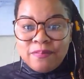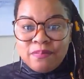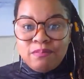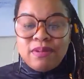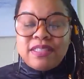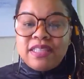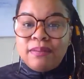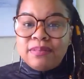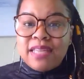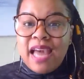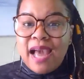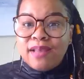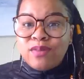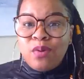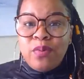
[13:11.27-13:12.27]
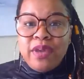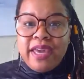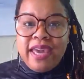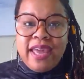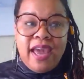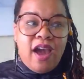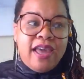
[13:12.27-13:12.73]
But sometimes when we
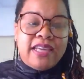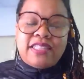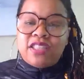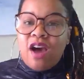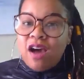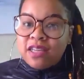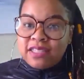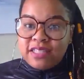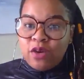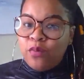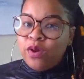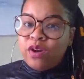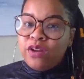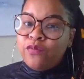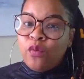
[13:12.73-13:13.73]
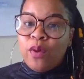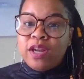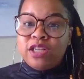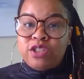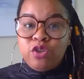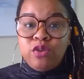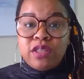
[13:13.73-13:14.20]
get exhausted, we don't even want to
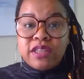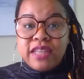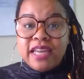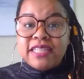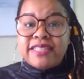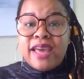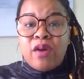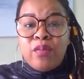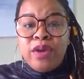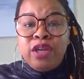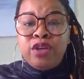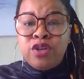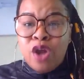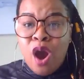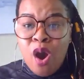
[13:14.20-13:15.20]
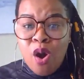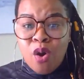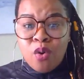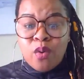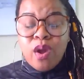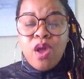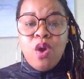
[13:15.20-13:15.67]
do the things that we
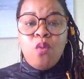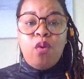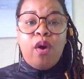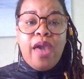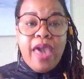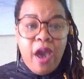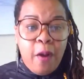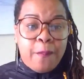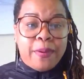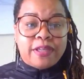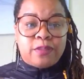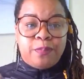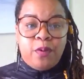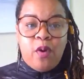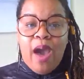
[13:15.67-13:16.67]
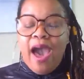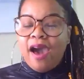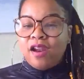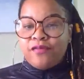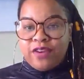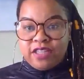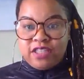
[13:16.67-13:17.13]
know will help us pull out
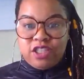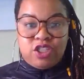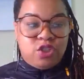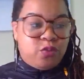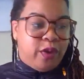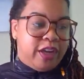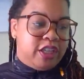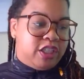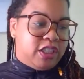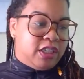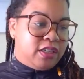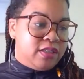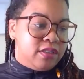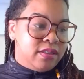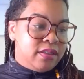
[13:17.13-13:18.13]
of our situation.